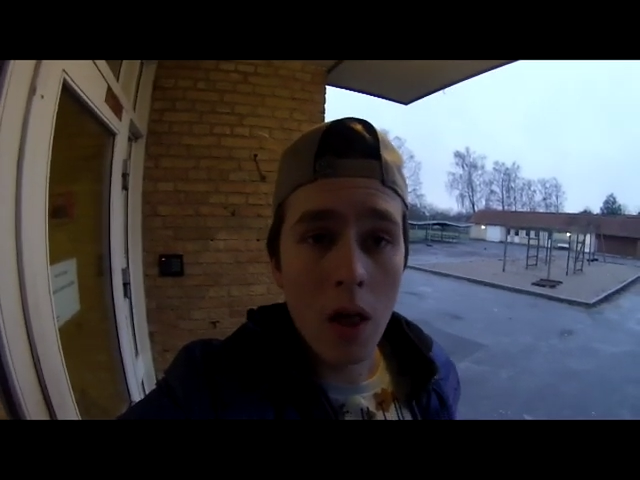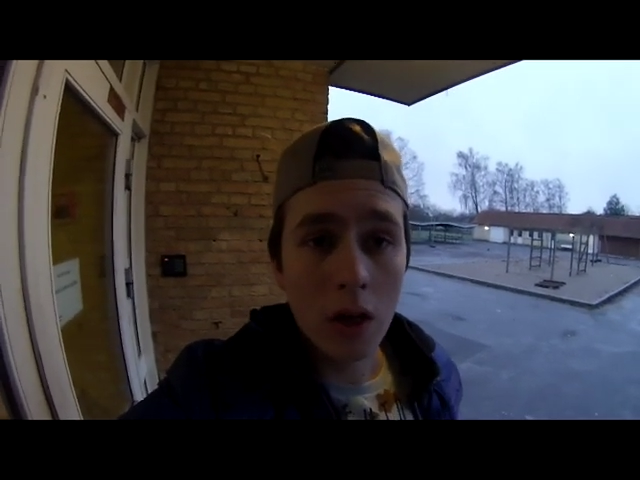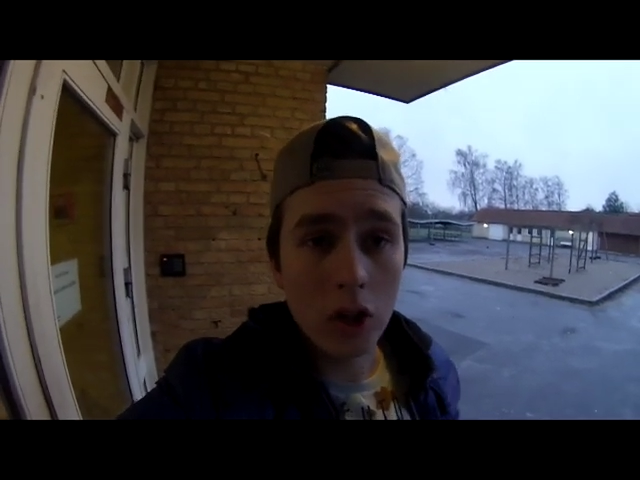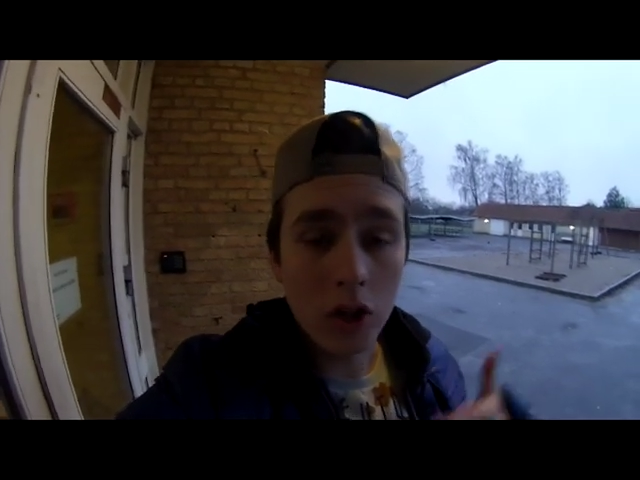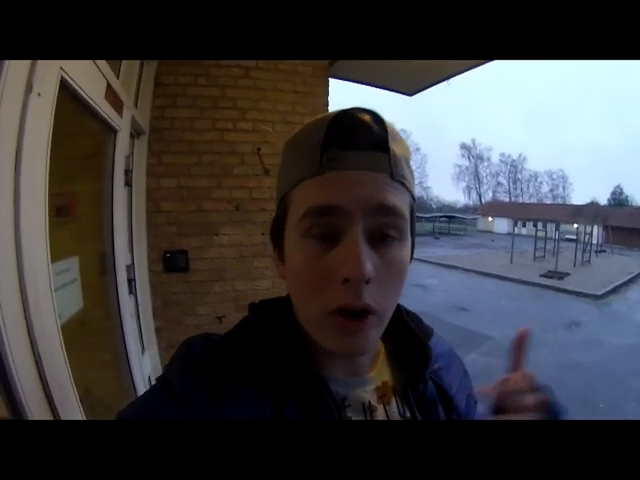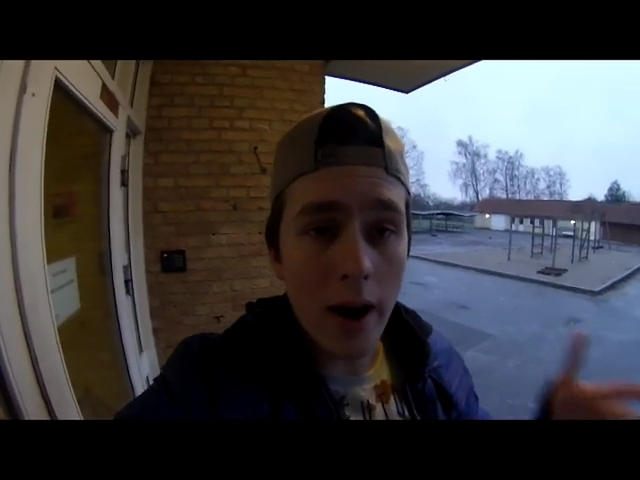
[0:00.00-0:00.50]

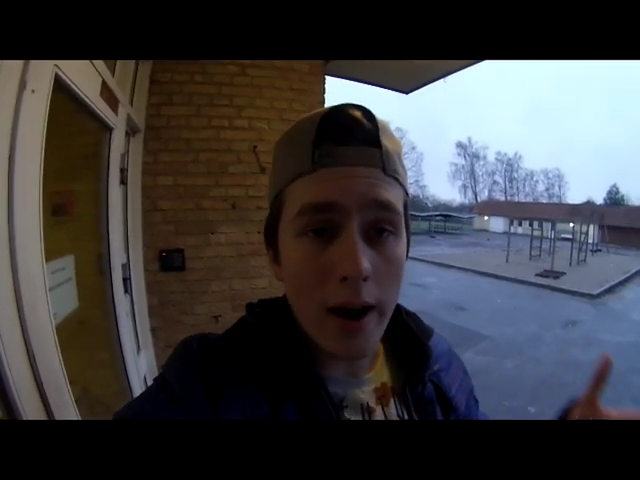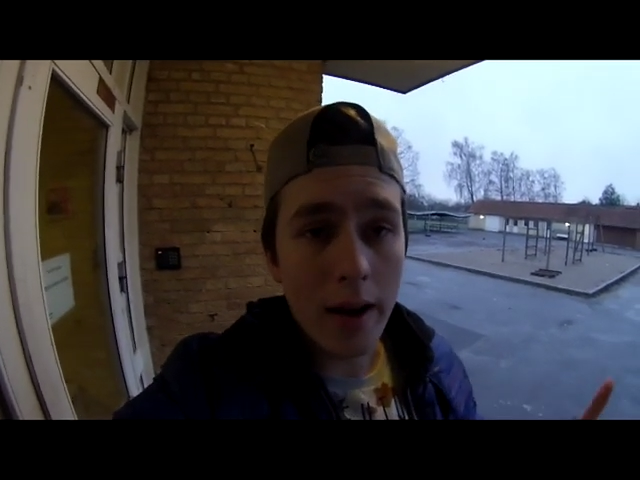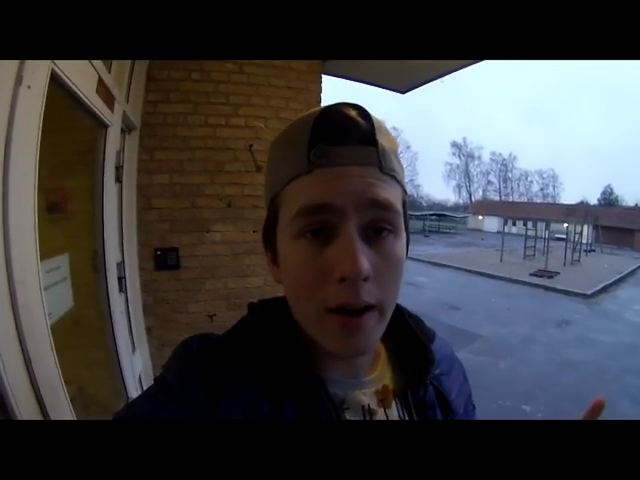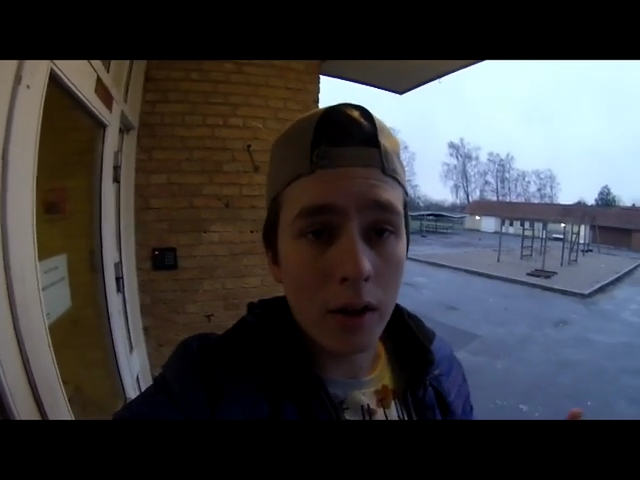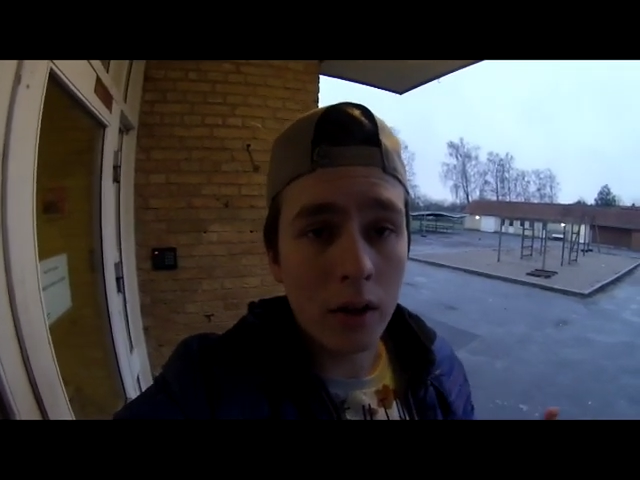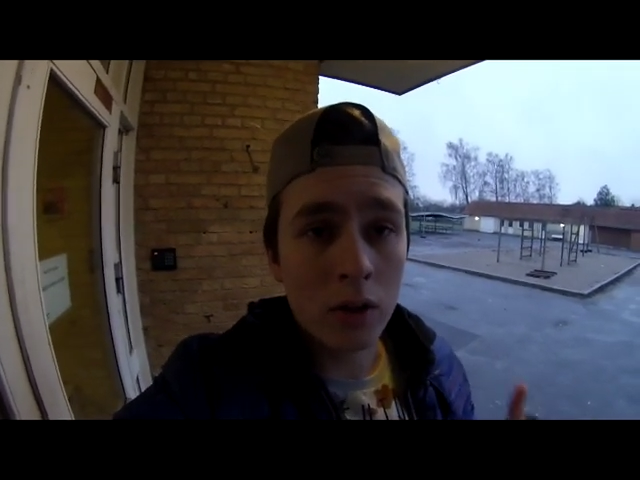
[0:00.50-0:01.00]
Try
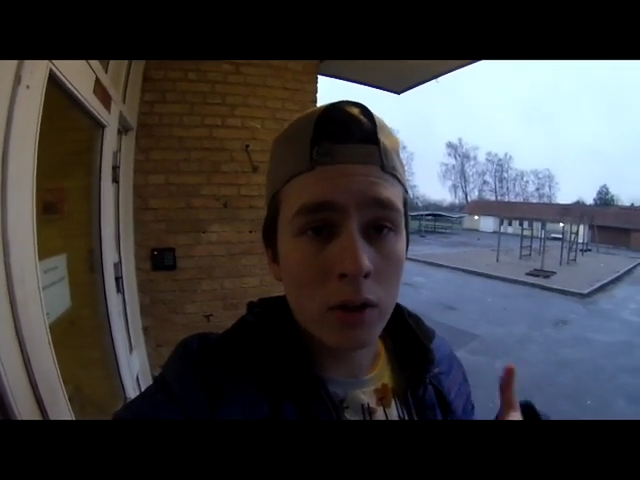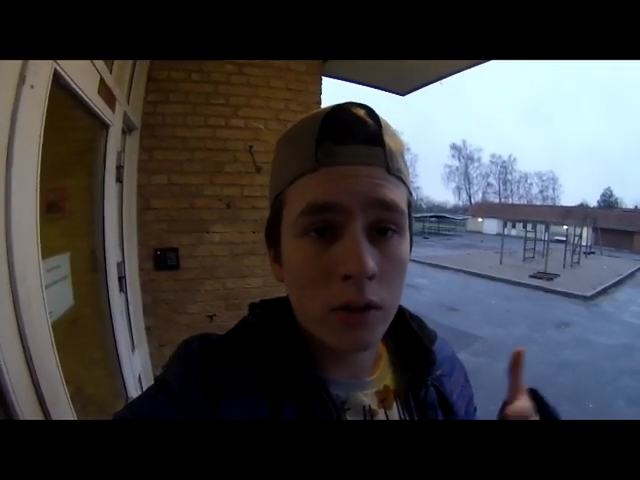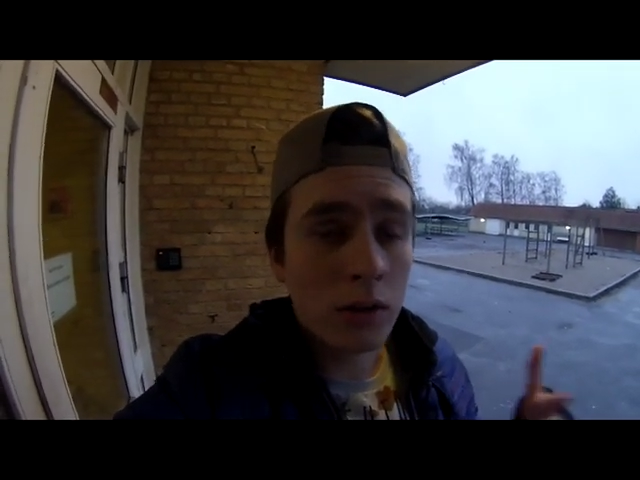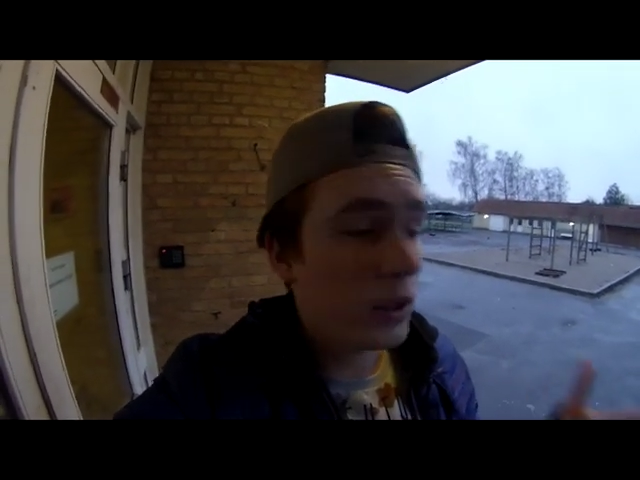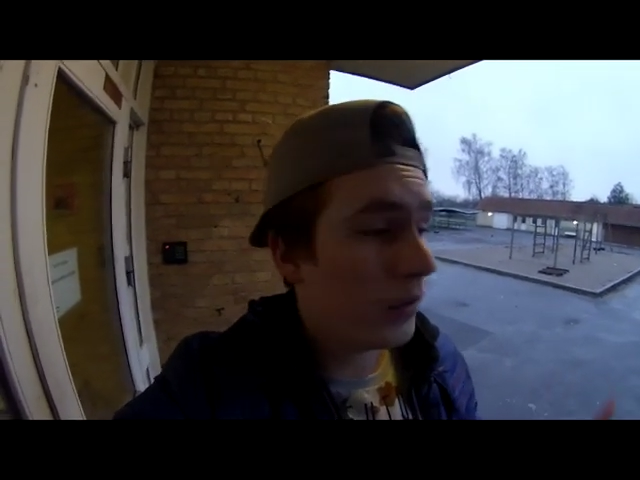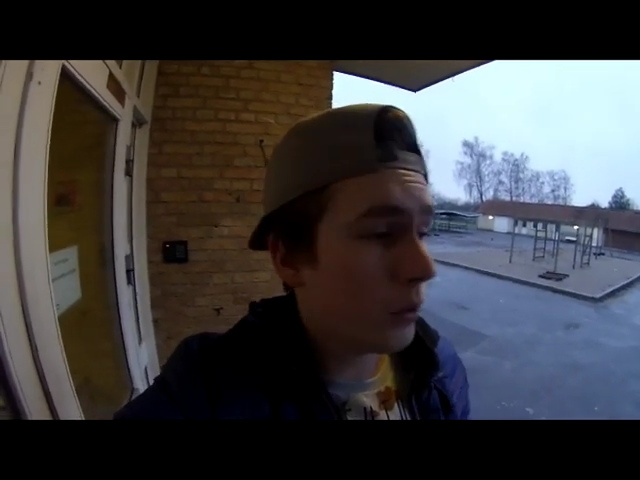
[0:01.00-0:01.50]
and
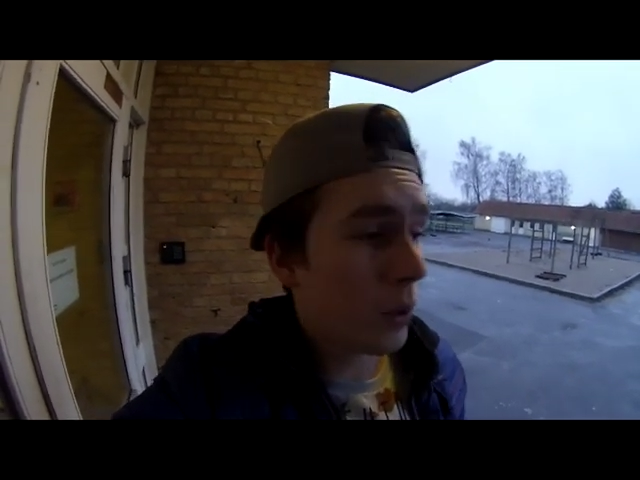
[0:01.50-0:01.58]
see if